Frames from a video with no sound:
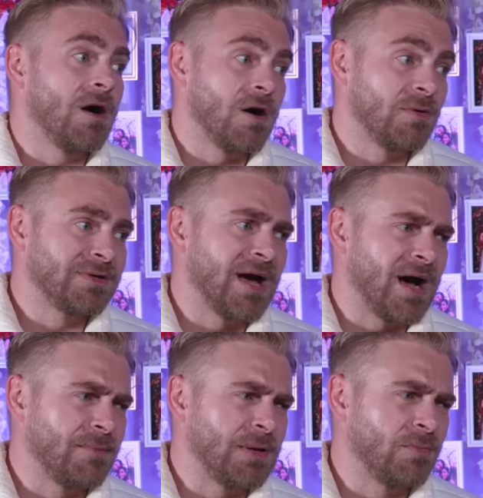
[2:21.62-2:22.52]
Oh
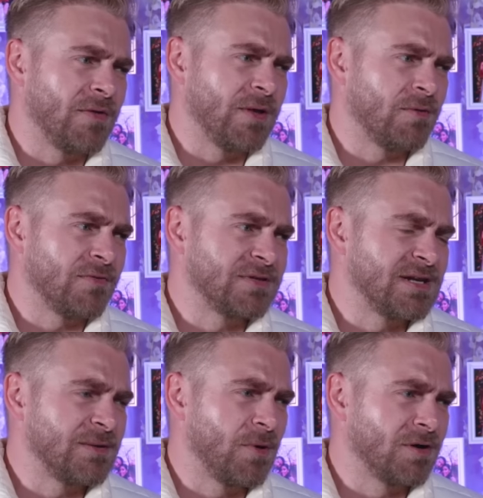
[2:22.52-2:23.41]
yeah, I mean, when they were at the
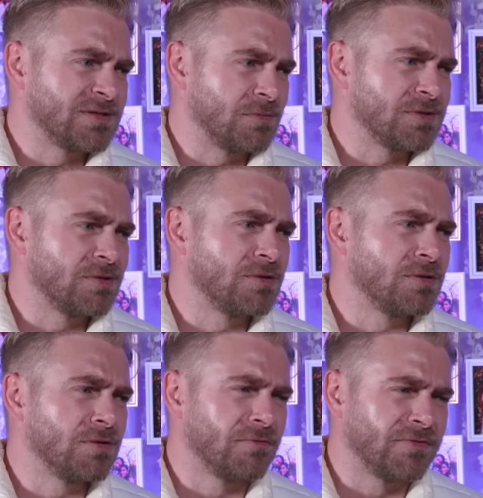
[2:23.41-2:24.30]
dinner party, it was
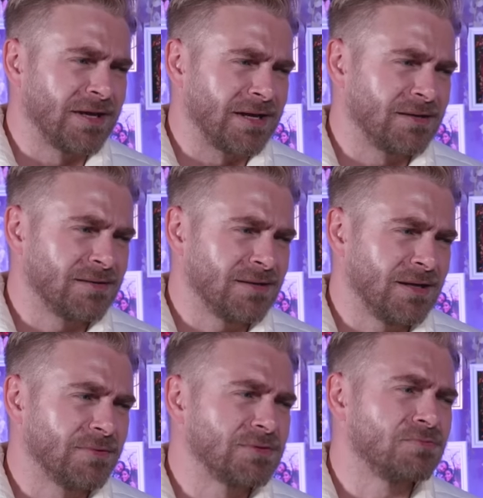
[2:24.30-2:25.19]
lovely.
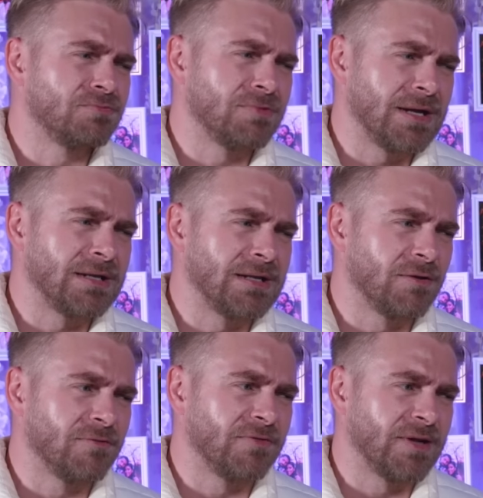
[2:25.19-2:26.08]
It was so lovely really
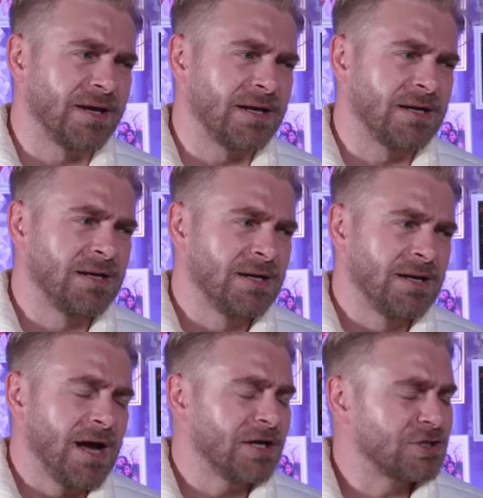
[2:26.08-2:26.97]
lovely.
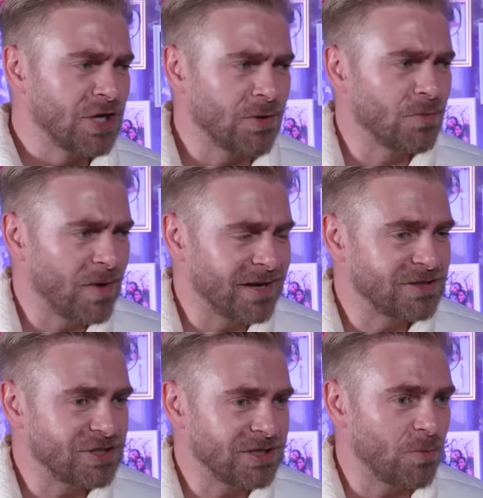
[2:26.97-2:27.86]
Yeah. you know
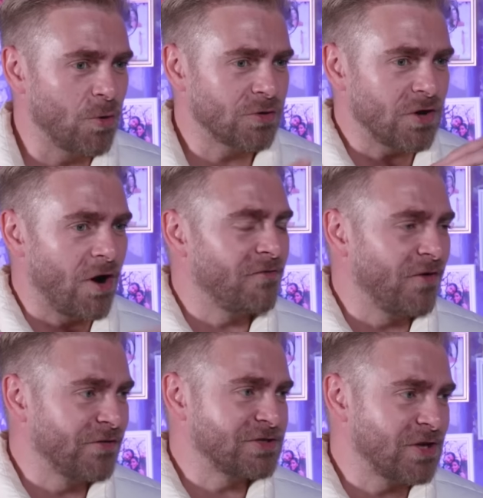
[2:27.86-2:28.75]
when she walked off
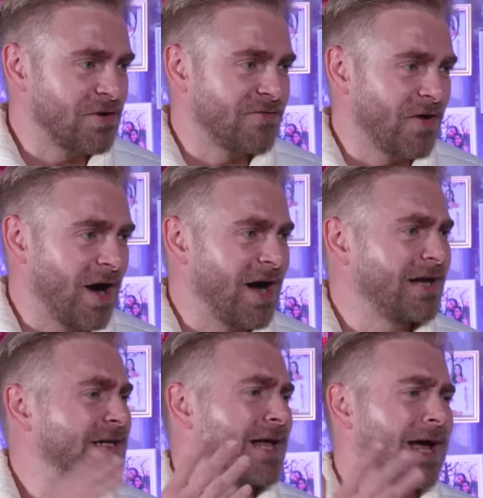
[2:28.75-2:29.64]
on the sofa
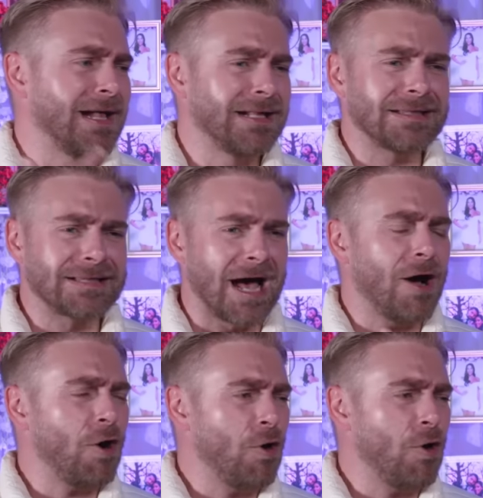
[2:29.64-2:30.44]
and that